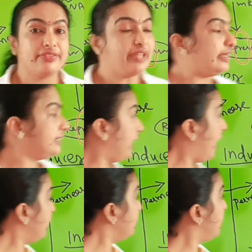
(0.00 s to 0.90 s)
that
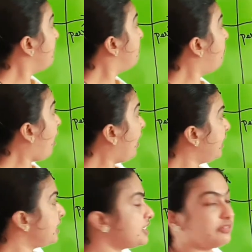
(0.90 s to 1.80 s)
can
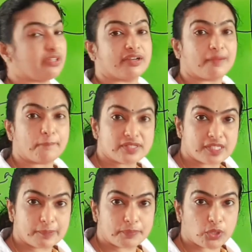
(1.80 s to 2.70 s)
bind the
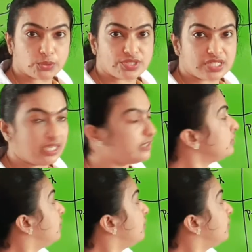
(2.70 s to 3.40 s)
repressor protein